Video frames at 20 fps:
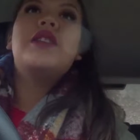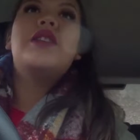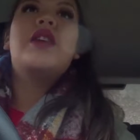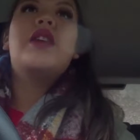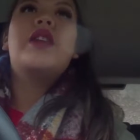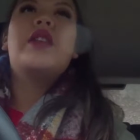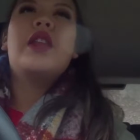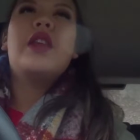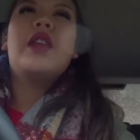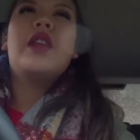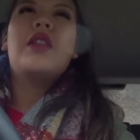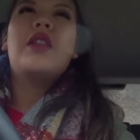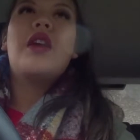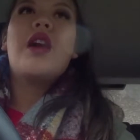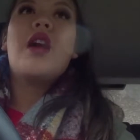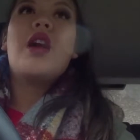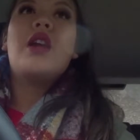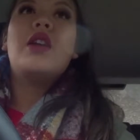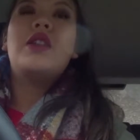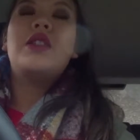are like the
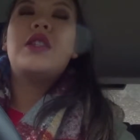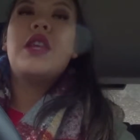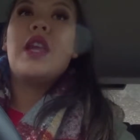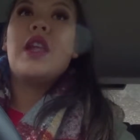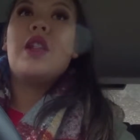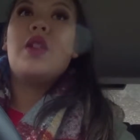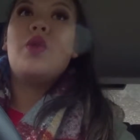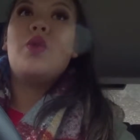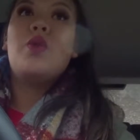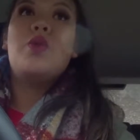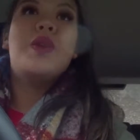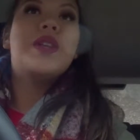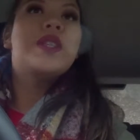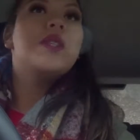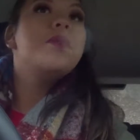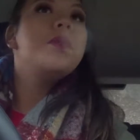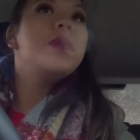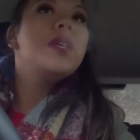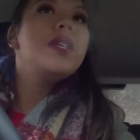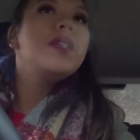Ardell
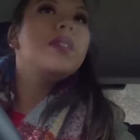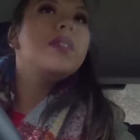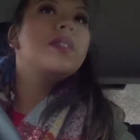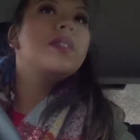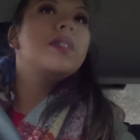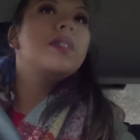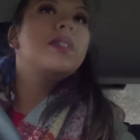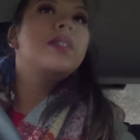wispies.